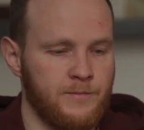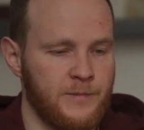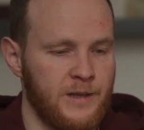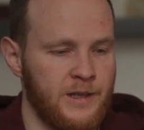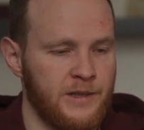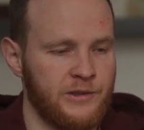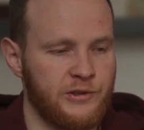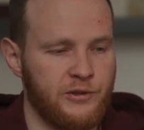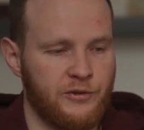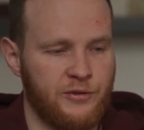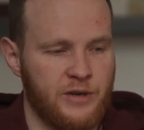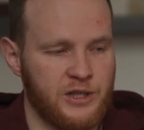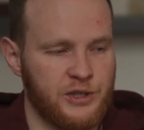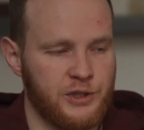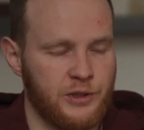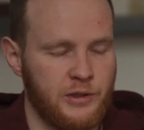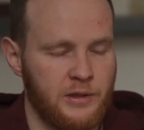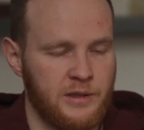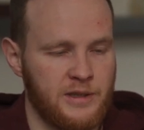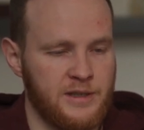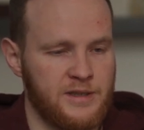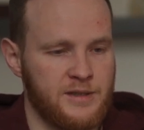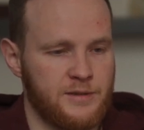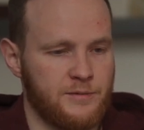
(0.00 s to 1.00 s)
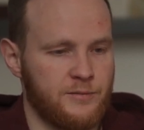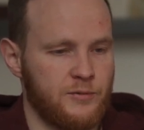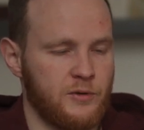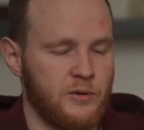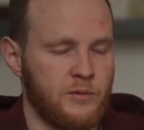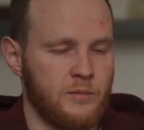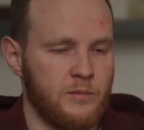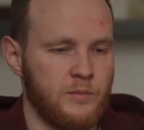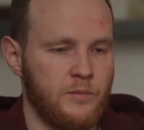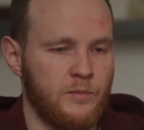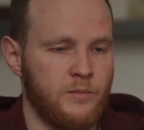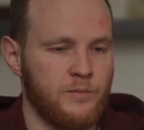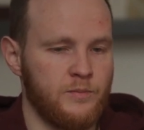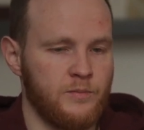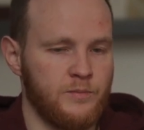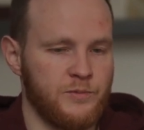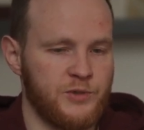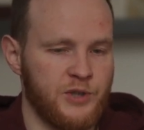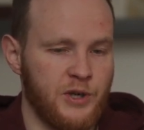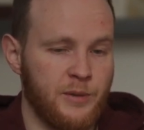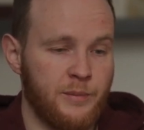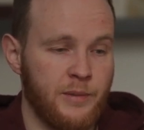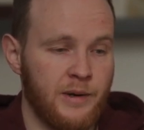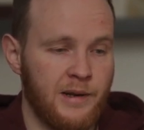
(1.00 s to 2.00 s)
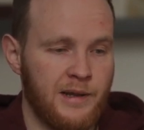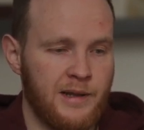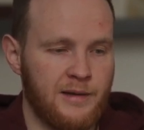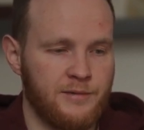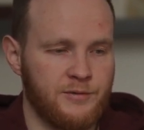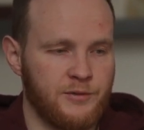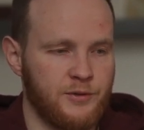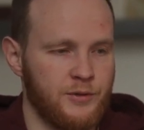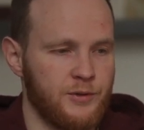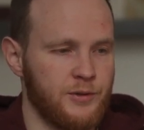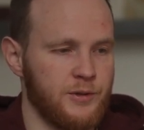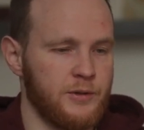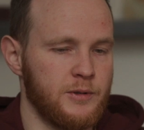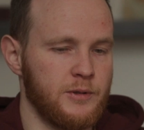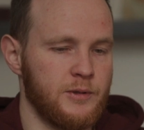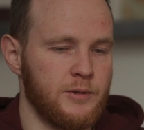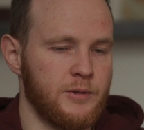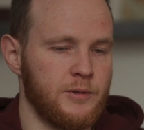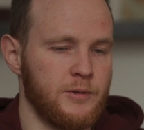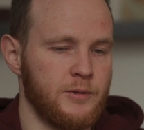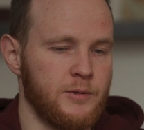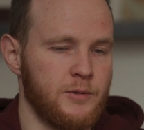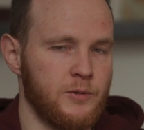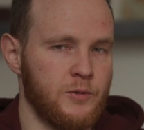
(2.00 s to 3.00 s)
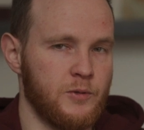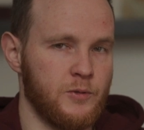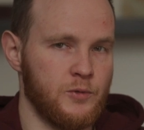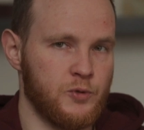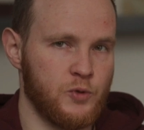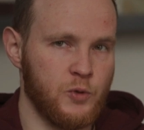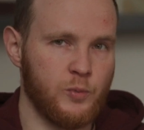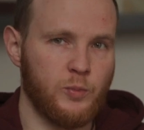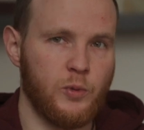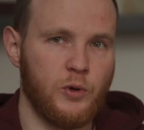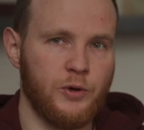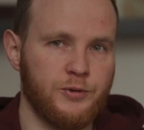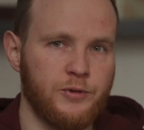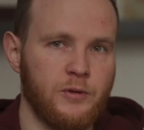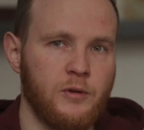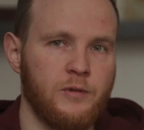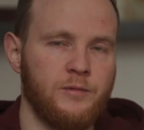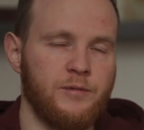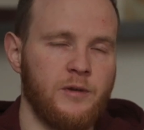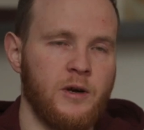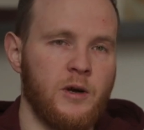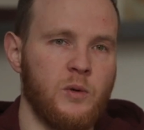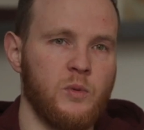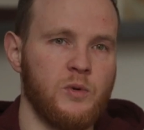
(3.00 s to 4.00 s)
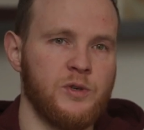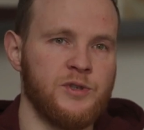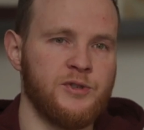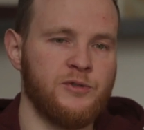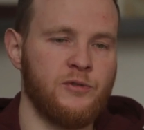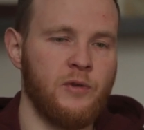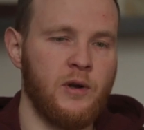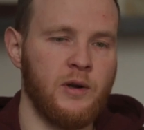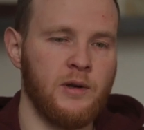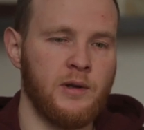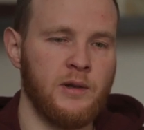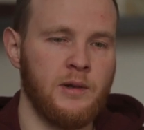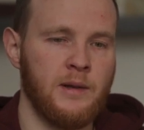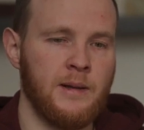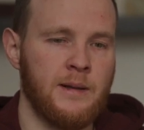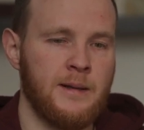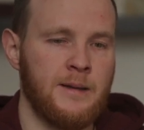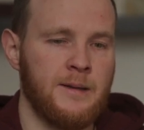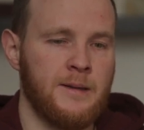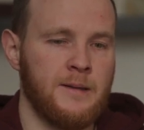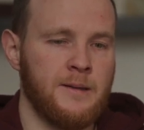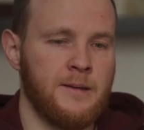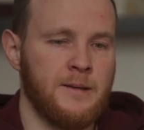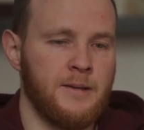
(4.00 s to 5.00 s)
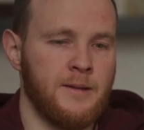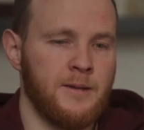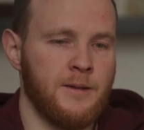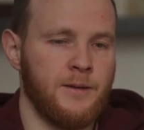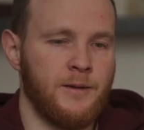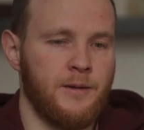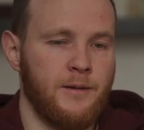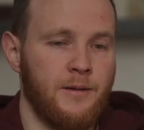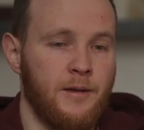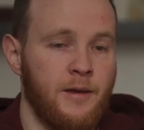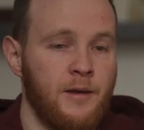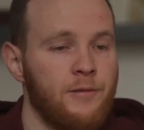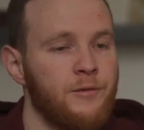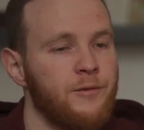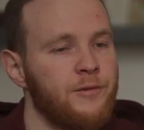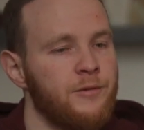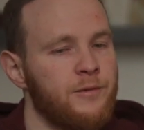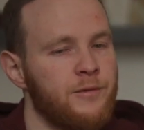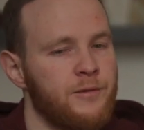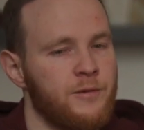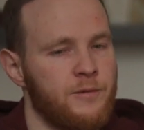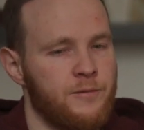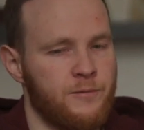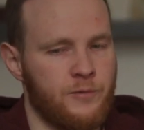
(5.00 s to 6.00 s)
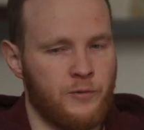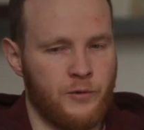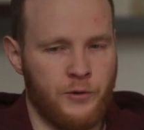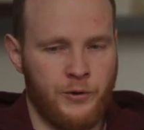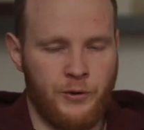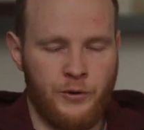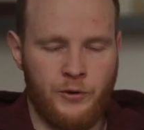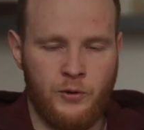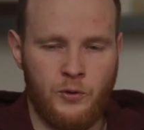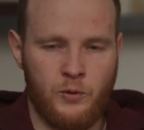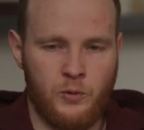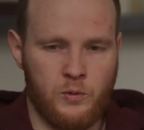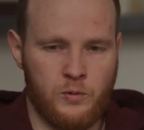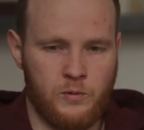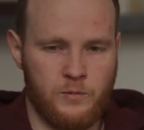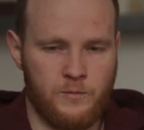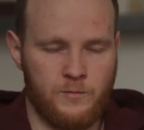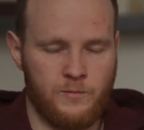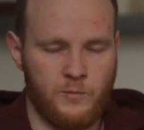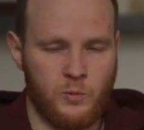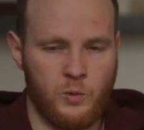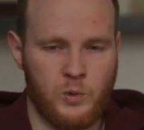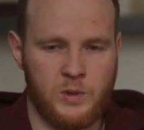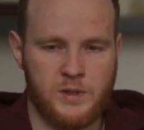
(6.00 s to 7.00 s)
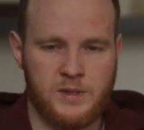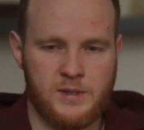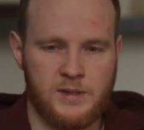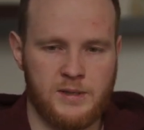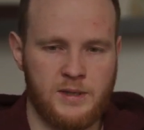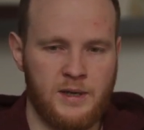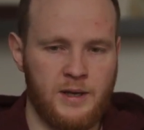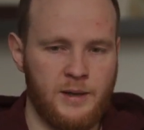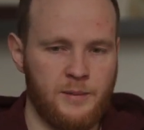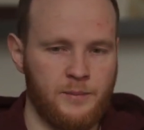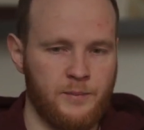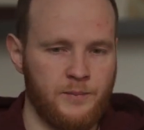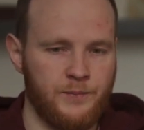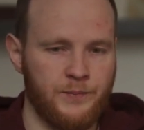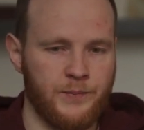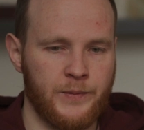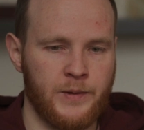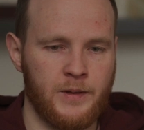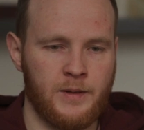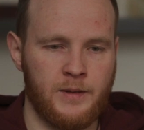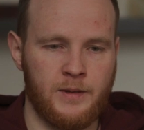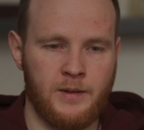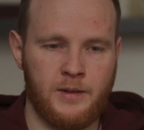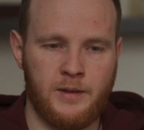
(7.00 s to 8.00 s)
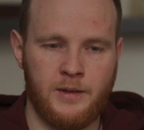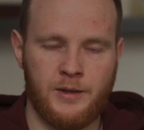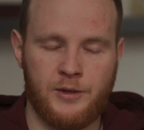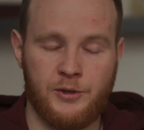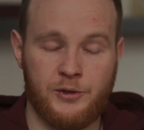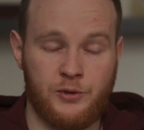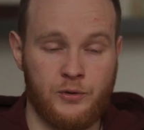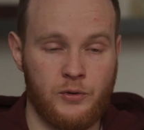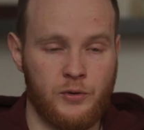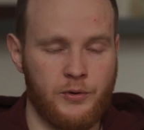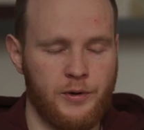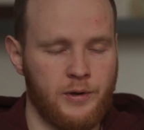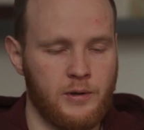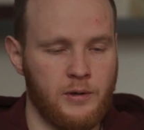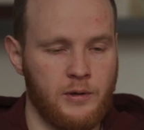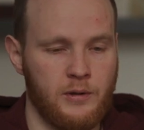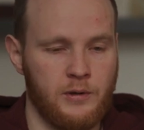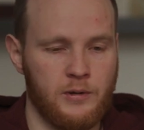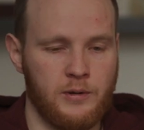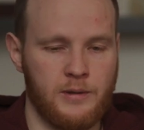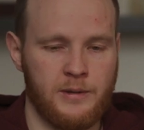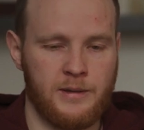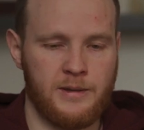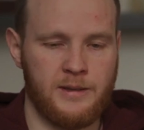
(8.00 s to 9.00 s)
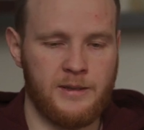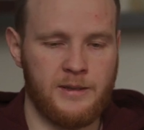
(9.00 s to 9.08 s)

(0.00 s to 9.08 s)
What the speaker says: internationalists, from German left, support of our struggle. If for you with some historical